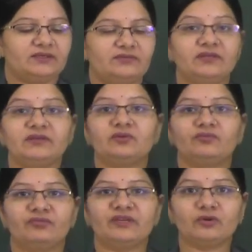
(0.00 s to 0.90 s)

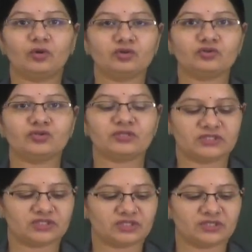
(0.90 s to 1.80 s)
We go to the
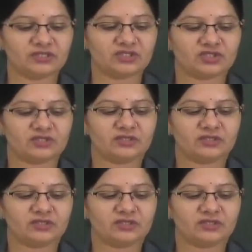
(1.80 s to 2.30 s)
church,